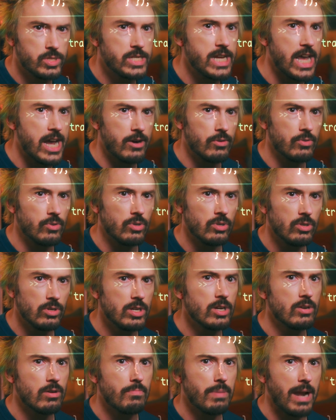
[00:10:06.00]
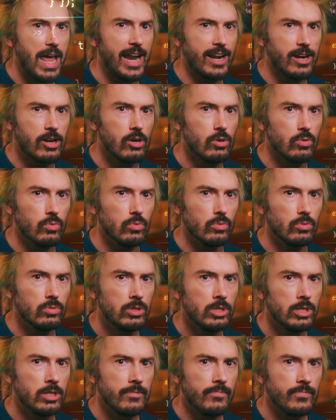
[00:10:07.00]
down near a black hole
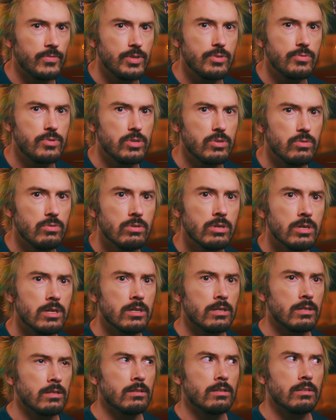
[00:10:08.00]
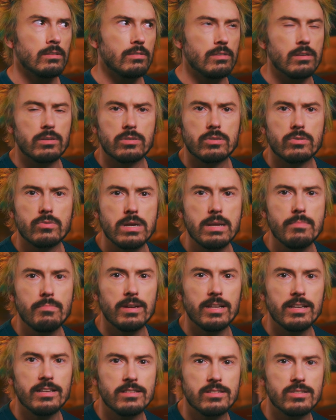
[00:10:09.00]
due to the
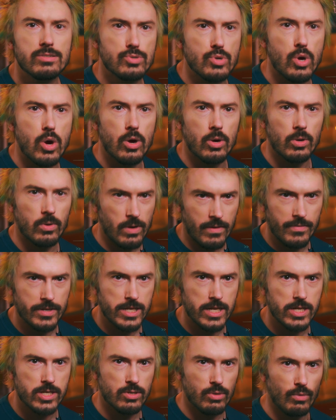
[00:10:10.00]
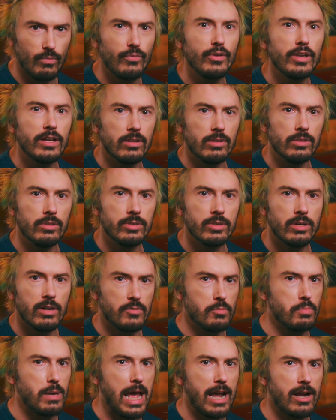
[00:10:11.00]
extremely strong gravitational field
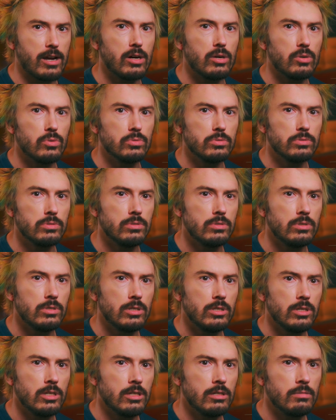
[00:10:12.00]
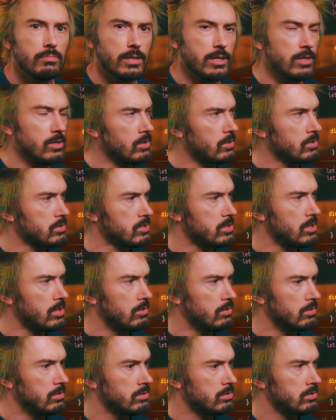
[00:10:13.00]
of the black hole. But it
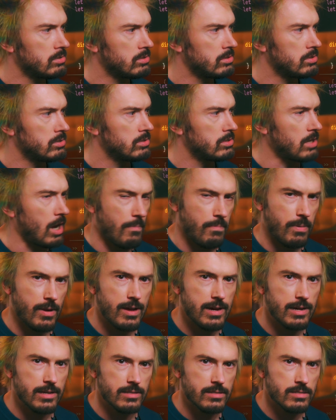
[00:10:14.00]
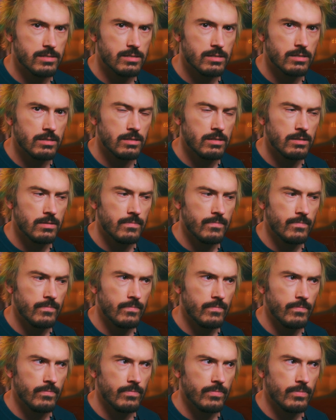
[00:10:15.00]
also applies
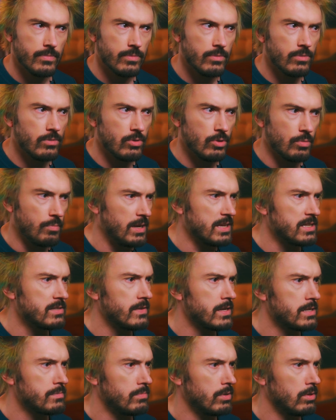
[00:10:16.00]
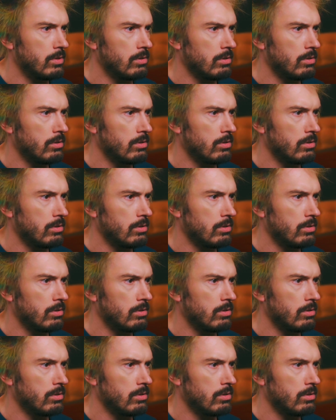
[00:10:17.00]
to Upplands Väsby.